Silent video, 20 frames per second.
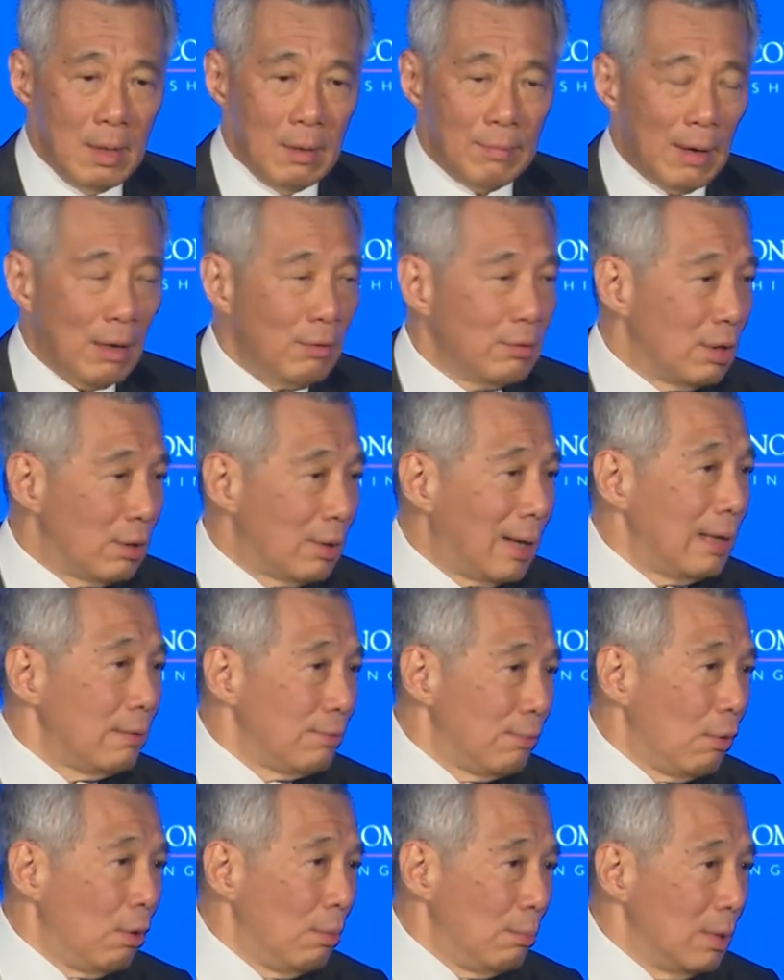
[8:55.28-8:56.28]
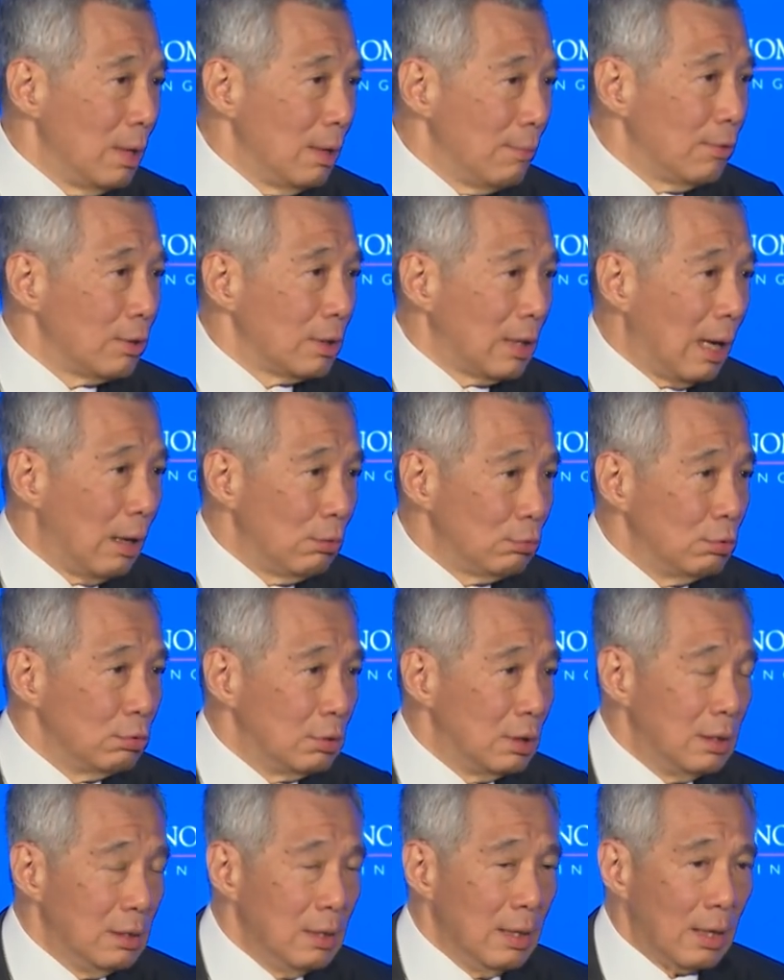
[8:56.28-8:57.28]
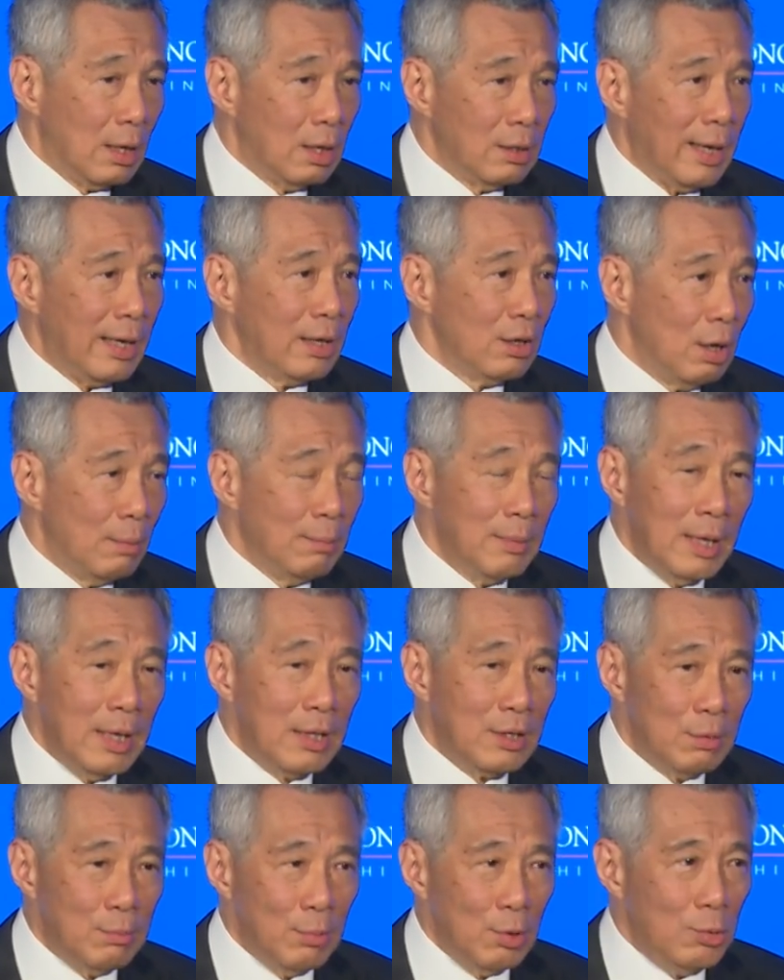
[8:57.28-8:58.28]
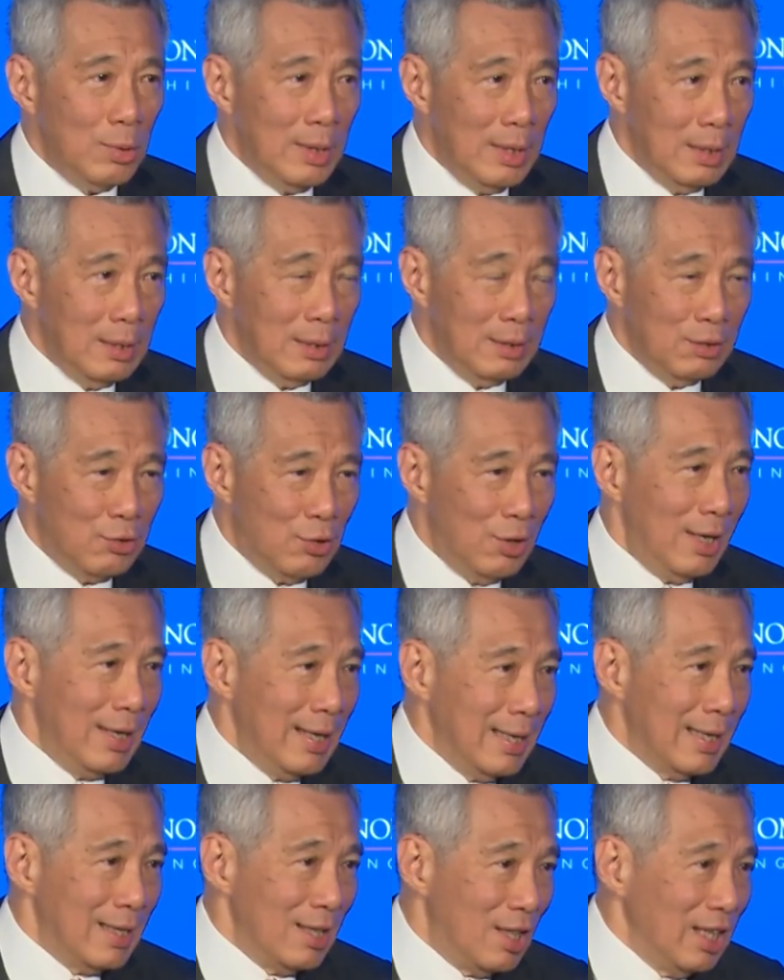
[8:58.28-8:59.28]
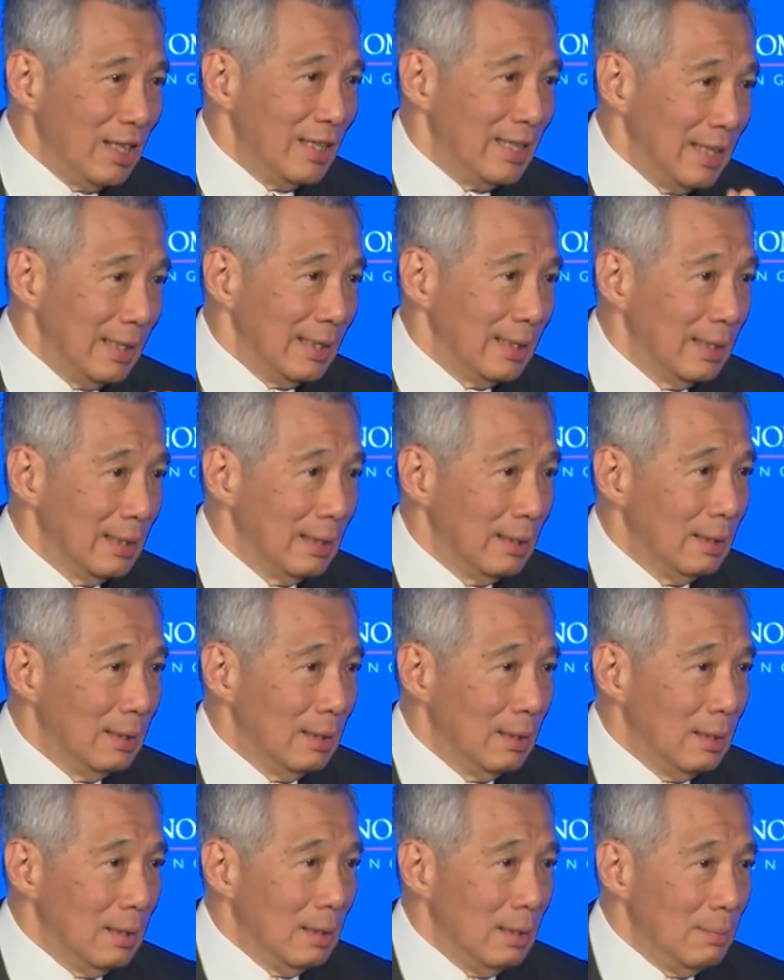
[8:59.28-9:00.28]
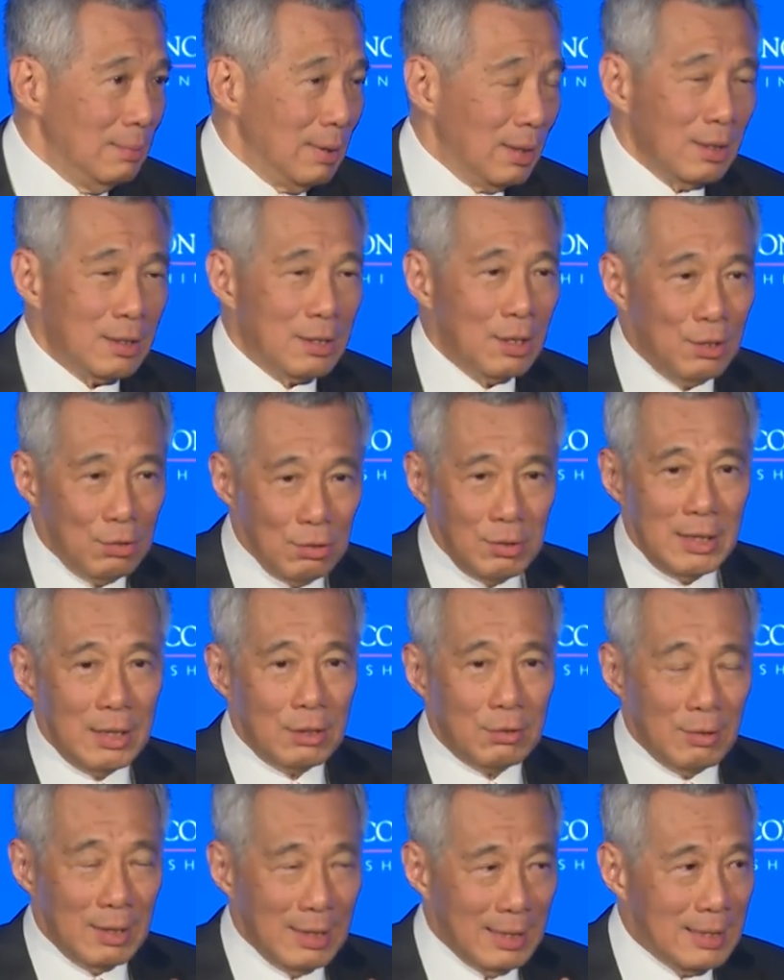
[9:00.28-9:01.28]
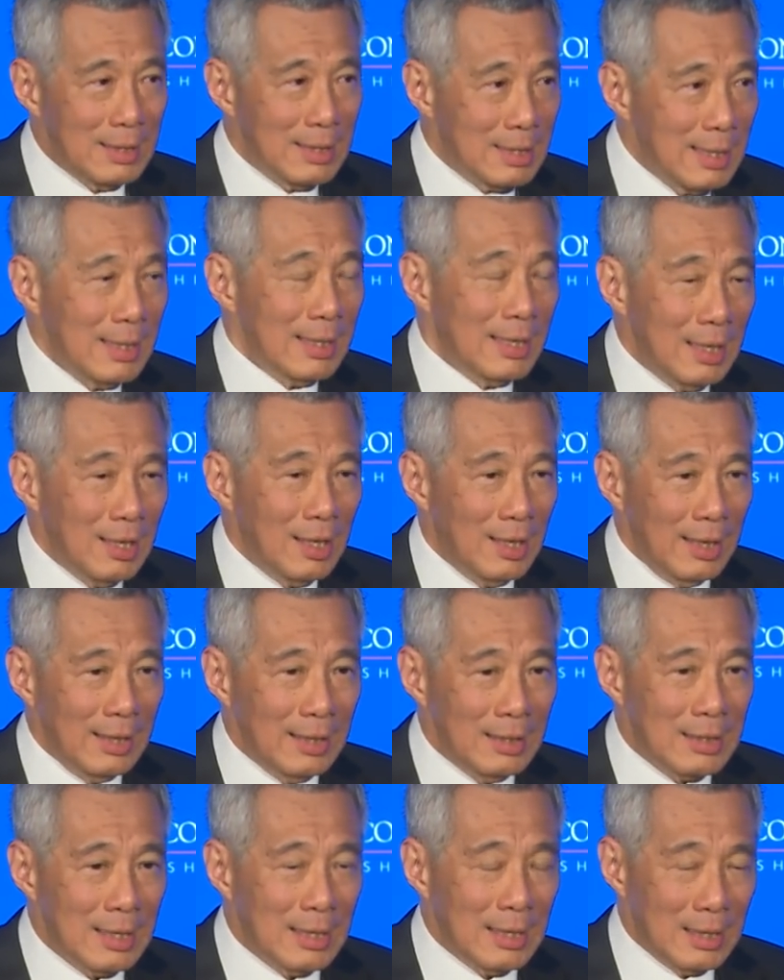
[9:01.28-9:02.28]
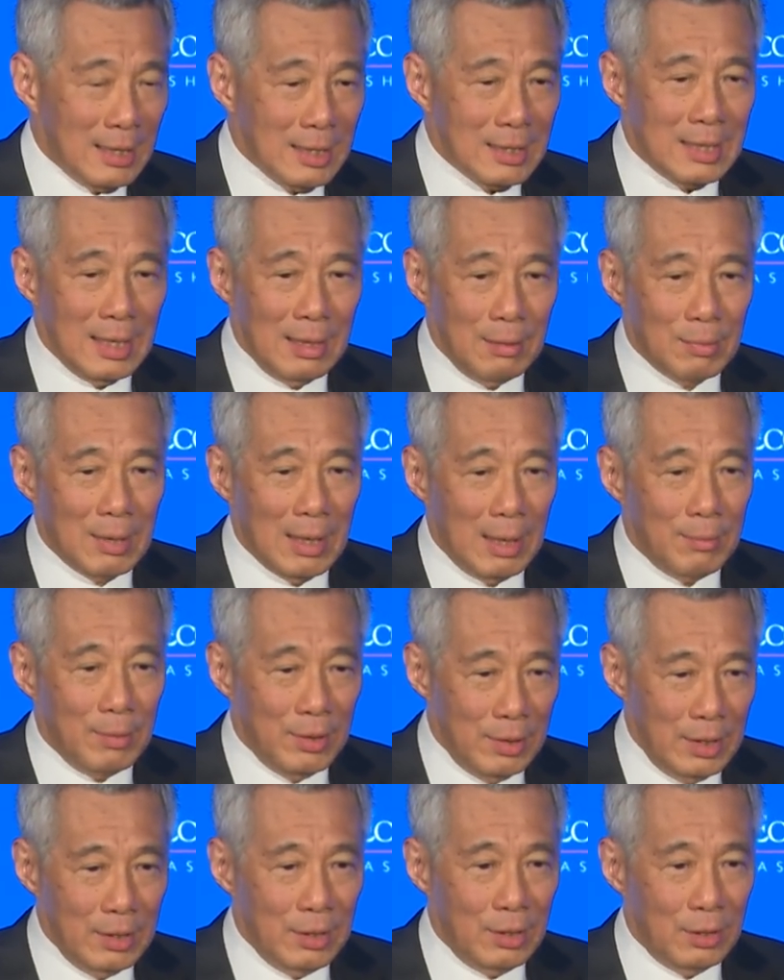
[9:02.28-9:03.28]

found the right formula for the right combination between drilling and thinking. Because you do need to learn certain things, and at the same time, you